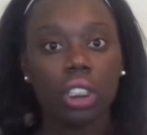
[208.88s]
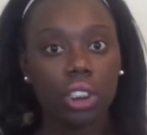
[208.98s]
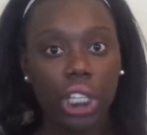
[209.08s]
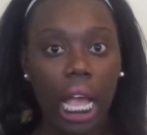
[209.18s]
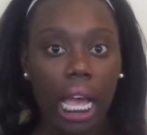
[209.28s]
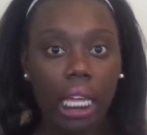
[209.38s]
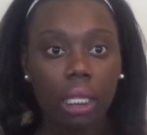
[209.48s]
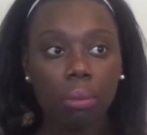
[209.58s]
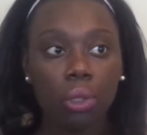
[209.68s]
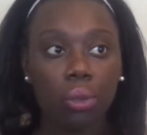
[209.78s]

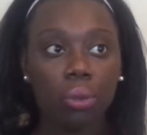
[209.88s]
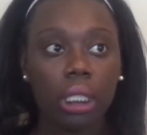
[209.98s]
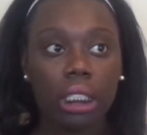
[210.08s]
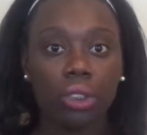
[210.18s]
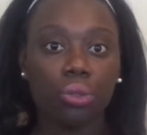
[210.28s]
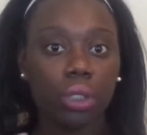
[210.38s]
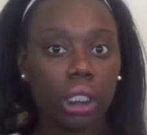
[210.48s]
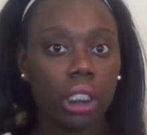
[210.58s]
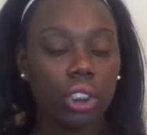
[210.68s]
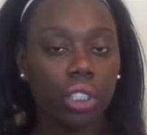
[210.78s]
Chime, who is
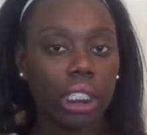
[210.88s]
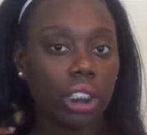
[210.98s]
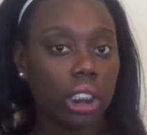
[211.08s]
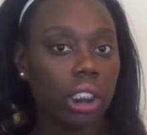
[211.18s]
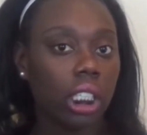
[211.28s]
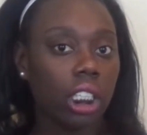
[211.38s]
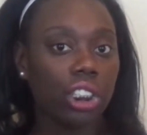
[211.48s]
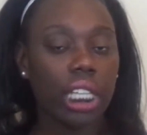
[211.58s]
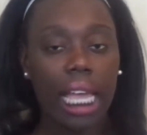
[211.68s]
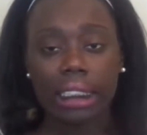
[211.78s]
retransitioning because
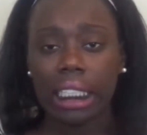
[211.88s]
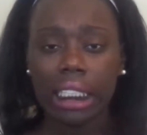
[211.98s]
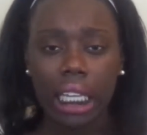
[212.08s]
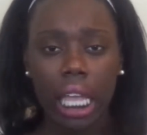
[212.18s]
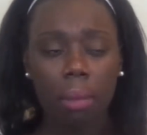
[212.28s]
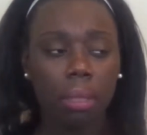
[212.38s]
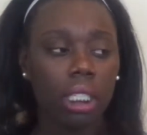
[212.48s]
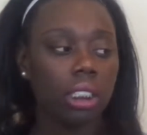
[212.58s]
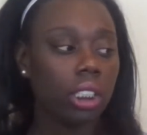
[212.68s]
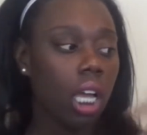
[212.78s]
she has heat
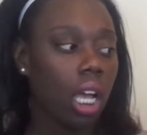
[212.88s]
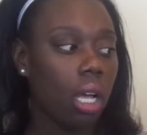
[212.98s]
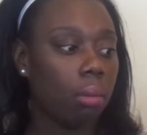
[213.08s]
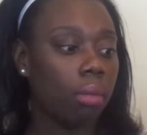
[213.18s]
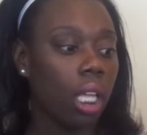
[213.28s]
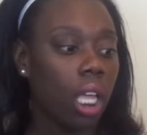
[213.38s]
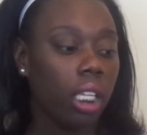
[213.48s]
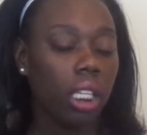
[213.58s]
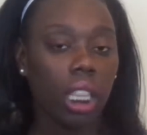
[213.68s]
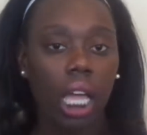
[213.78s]
damage.
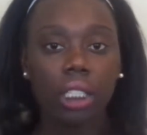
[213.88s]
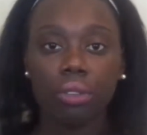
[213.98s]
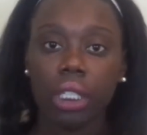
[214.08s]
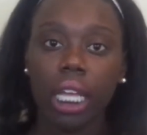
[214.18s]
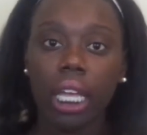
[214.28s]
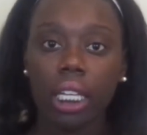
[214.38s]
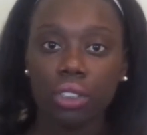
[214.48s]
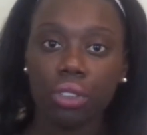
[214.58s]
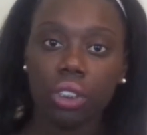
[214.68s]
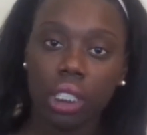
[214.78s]
Yolanda Renee's
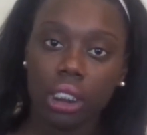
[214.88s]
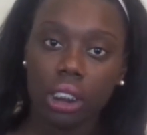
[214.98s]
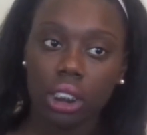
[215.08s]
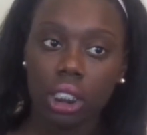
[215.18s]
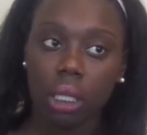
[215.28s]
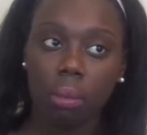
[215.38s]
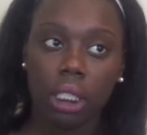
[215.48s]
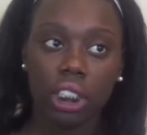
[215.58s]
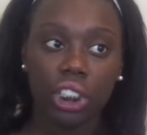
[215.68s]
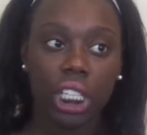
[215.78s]
retransitioning
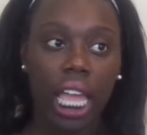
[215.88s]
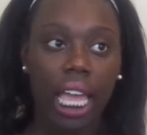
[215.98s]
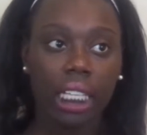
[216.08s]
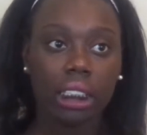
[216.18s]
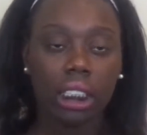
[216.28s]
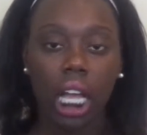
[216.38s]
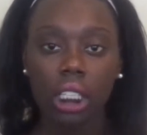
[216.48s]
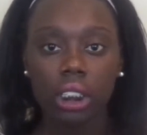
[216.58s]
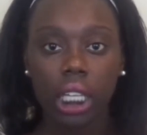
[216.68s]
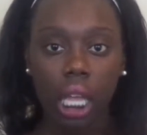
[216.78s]
because she has
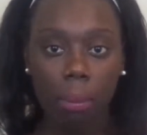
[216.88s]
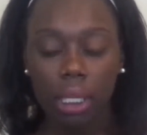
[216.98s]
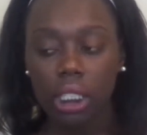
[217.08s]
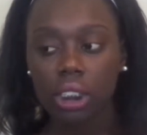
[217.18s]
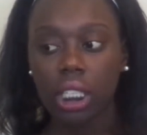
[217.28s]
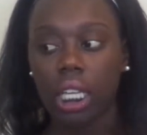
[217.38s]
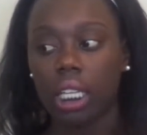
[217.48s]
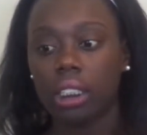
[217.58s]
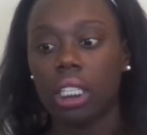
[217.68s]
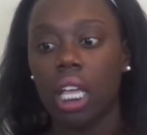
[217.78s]
color damage,
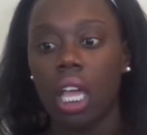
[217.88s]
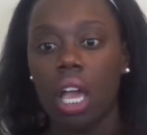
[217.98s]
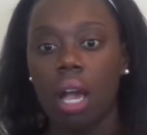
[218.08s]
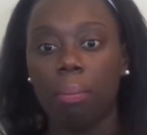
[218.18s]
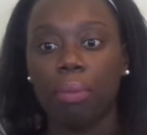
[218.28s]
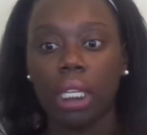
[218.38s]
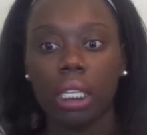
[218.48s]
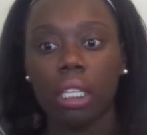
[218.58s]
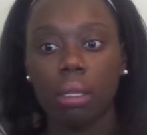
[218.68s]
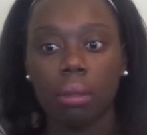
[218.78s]
and
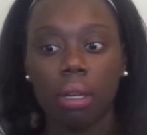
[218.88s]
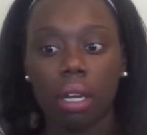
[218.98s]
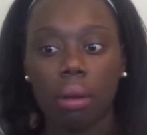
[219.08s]
Minnie